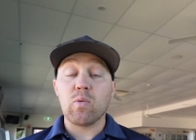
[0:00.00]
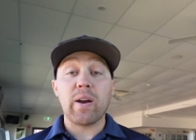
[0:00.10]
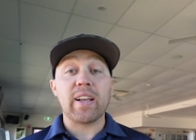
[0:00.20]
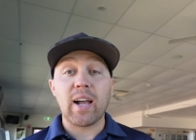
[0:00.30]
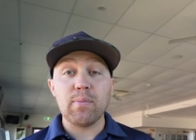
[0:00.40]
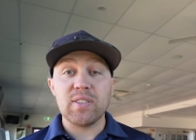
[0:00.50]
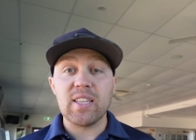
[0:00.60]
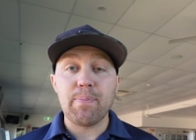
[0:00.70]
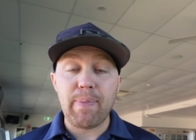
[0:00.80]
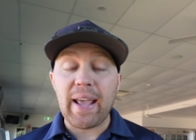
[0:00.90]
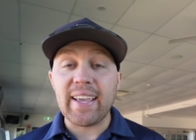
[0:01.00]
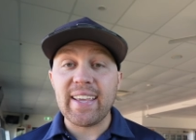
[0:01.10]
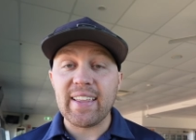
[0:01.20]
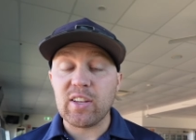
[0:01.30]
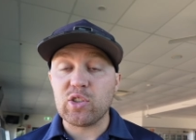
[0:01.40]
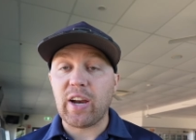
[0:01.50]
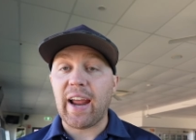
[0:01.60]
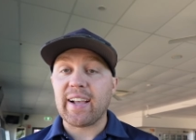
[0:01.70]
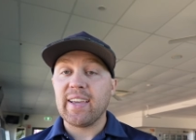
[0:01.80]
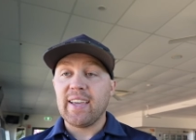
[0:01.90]
when it comes to the banking at the
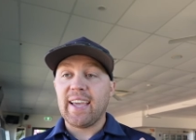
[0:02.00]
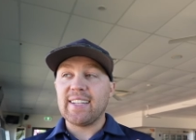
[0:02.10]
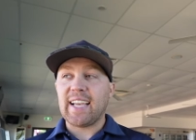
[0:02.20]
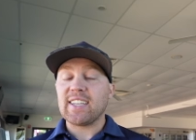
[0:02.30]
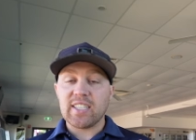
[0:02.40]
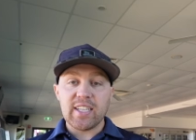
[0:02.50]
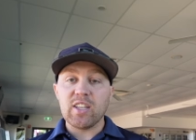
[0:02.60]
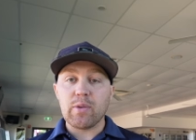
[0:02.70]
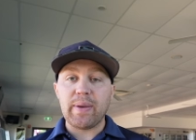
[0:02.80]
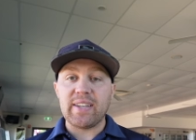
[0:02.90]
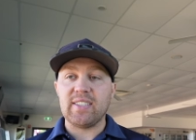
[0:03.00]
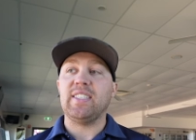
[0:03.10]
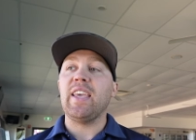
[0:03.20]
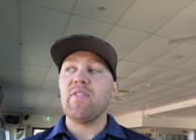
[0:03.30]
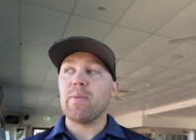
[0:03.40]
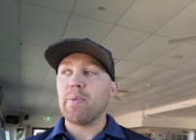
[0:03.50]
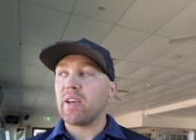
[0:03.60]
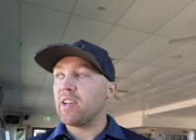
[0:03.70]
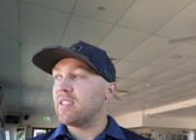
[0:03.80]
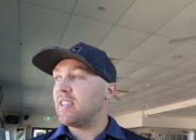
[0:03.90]
track, it's actually a little bit deceiving
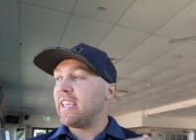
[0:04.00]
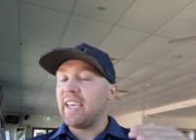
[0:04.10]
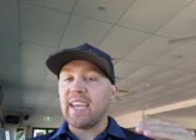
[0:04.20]
because the